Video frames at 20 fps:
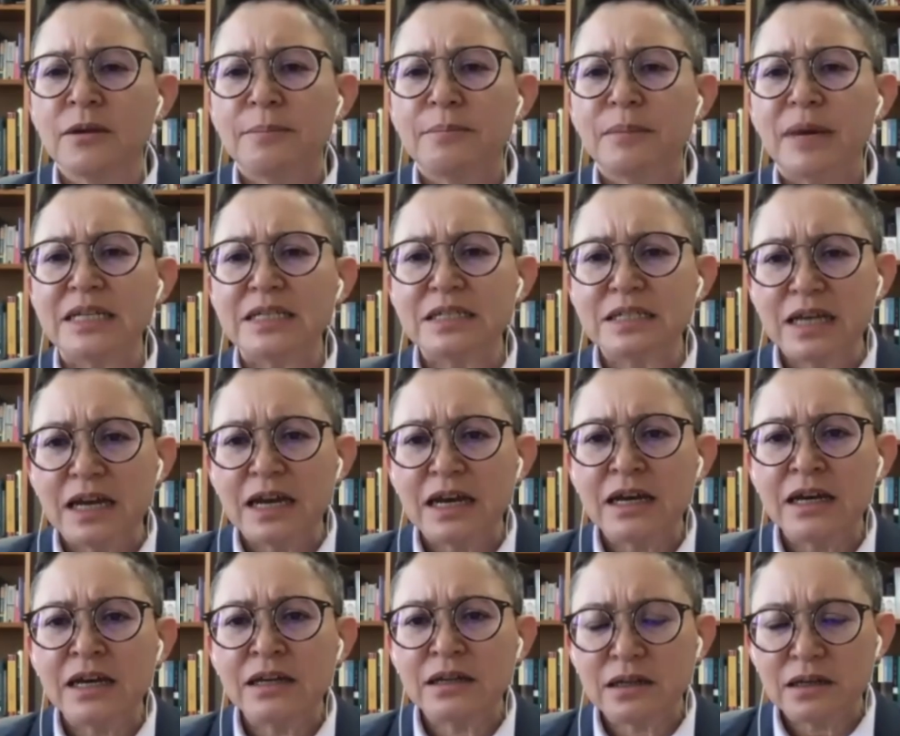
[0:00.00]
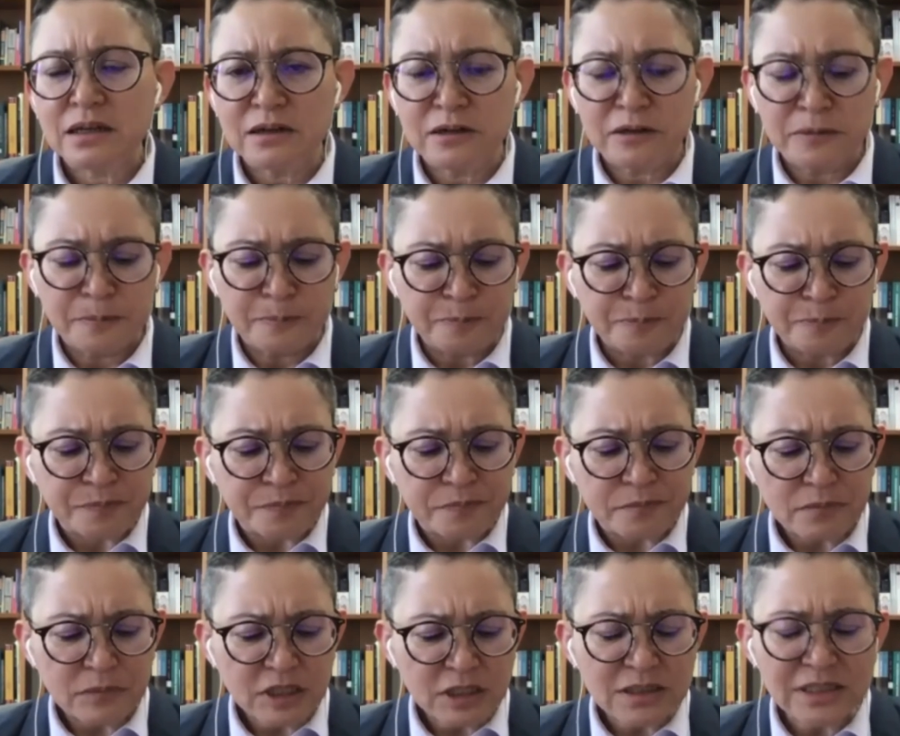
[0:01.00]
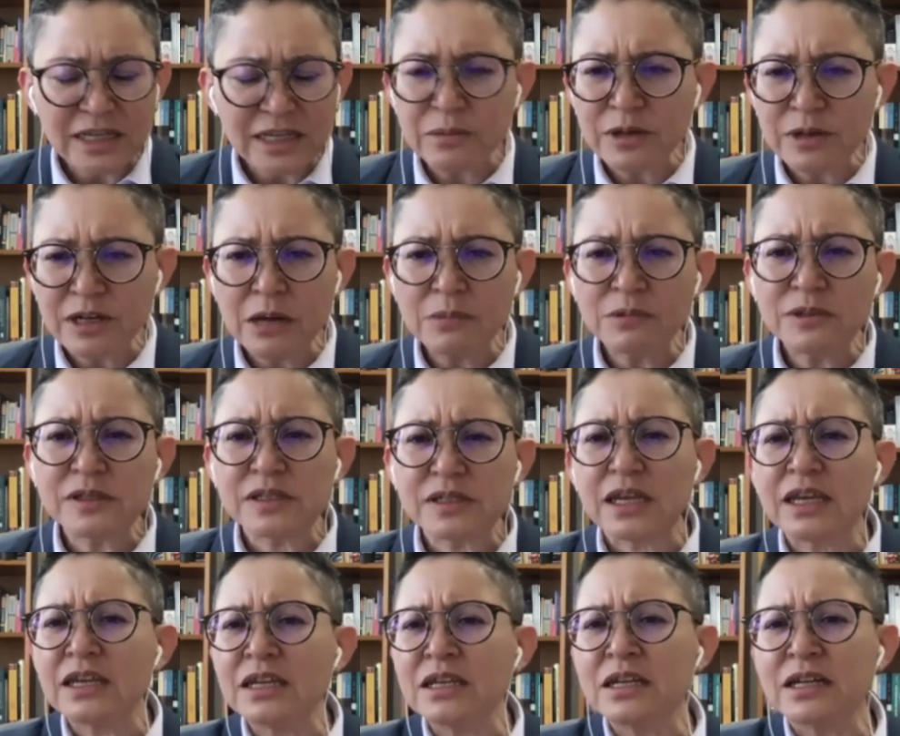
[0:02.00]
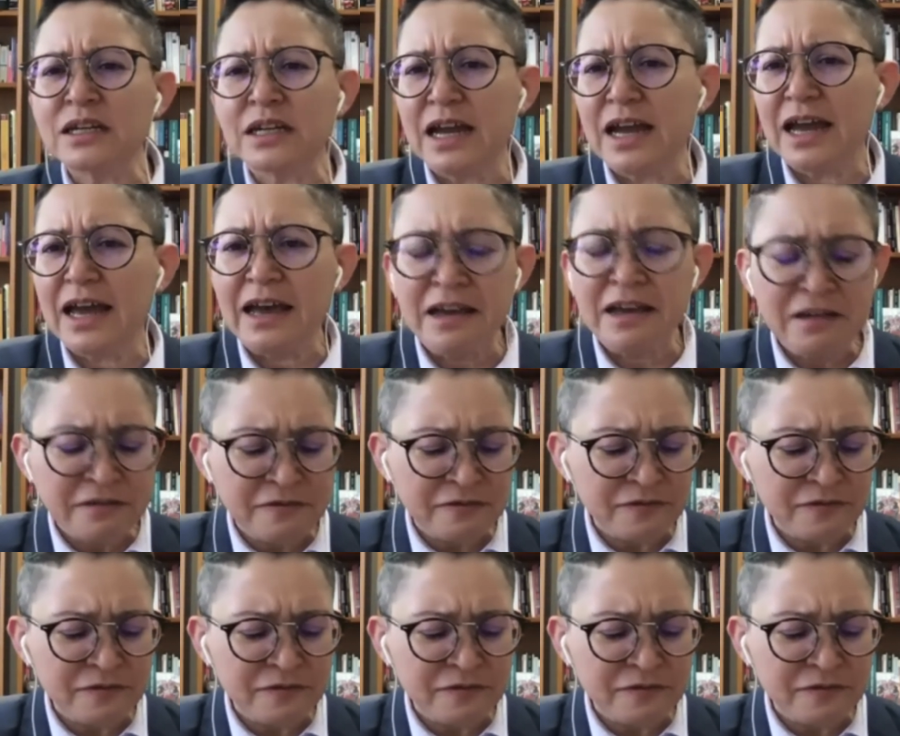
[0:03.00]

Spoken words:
My dad died when I was 8.5.